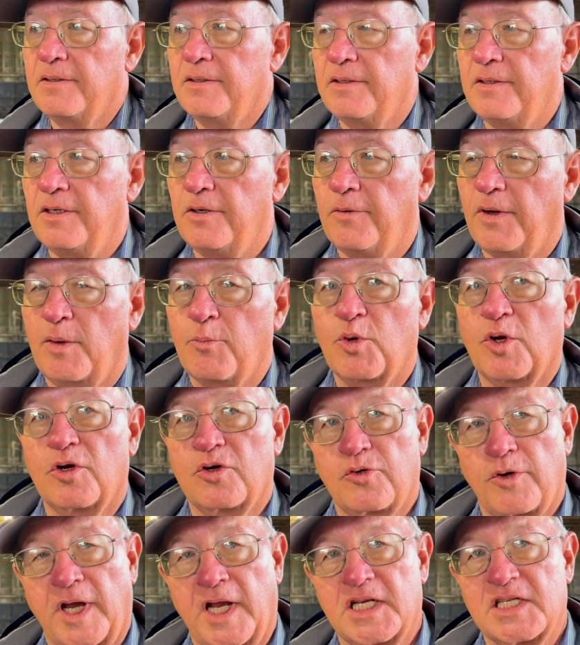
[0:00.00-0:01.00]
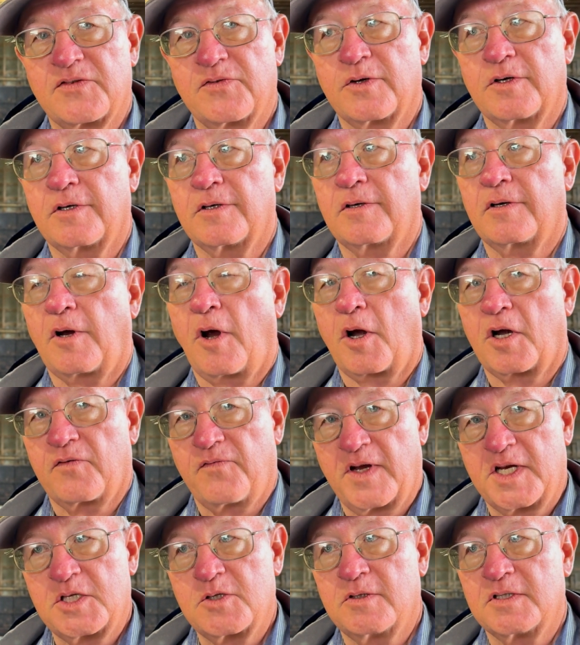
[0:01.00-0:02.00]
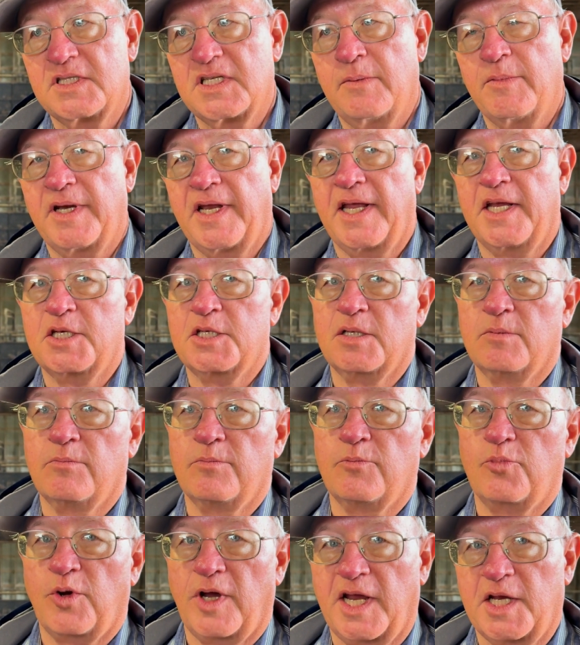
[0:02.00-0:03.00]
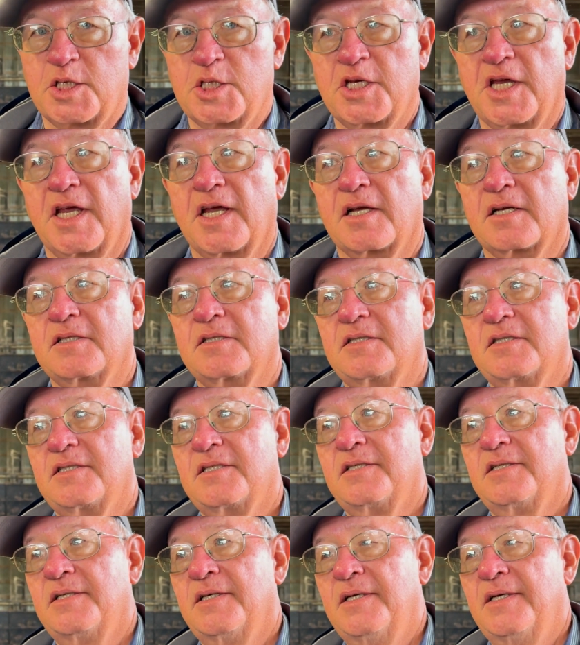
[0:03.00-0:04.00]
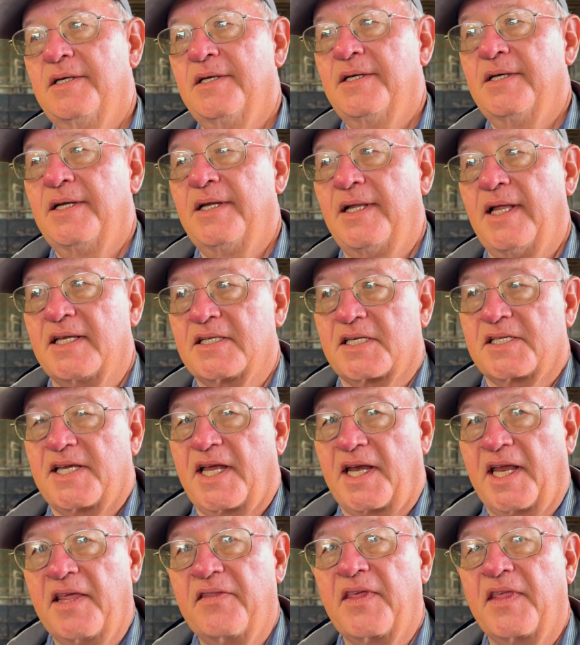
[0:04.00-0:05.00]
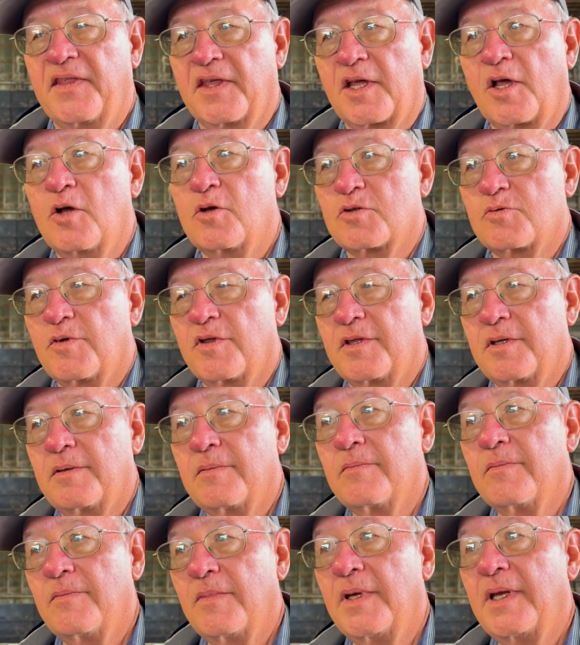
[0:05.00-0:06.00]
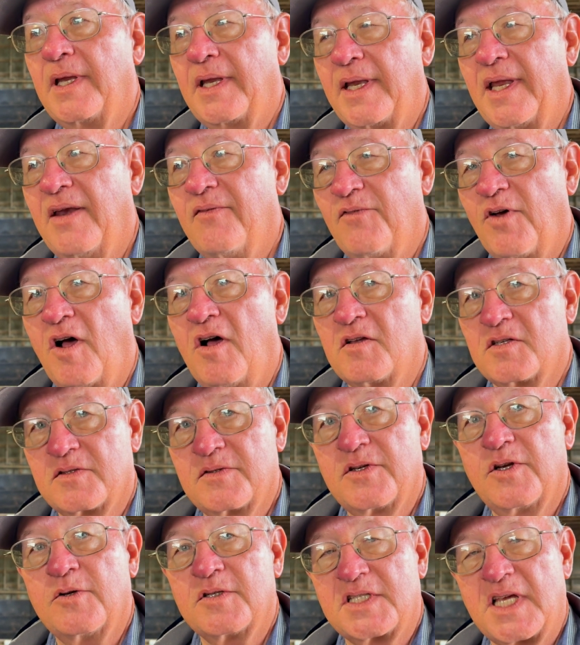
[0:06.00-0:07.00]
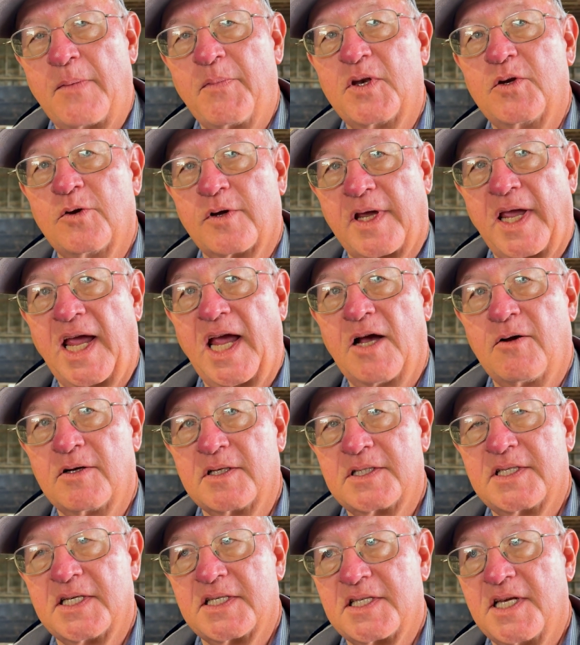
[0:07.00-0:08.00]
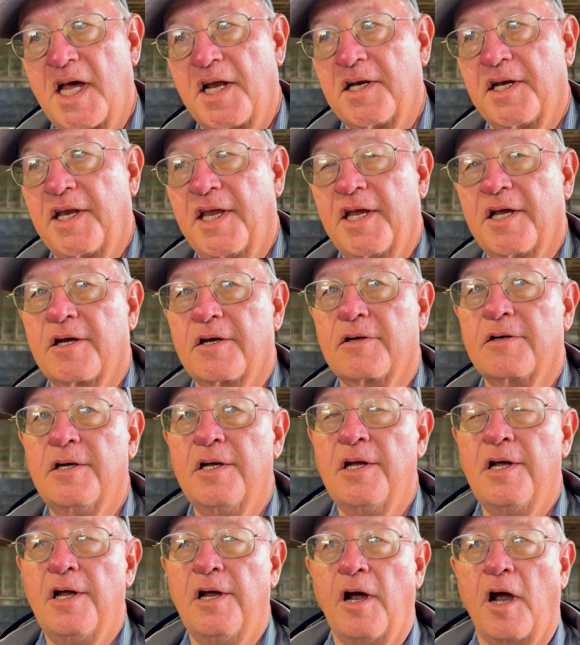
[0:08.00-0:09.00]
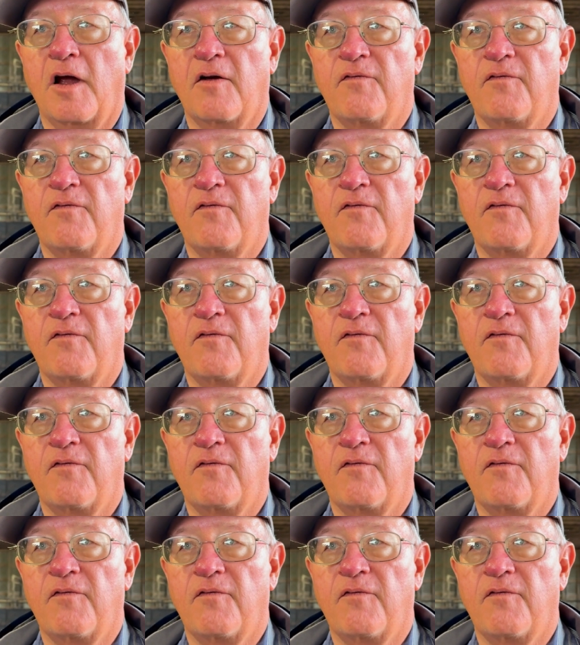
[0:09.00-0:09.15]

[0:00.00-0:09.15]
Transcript: do embryo transfer, artificial insemination, preg checks. As I said, anything that involves doing something to a cow, it's done in here. Our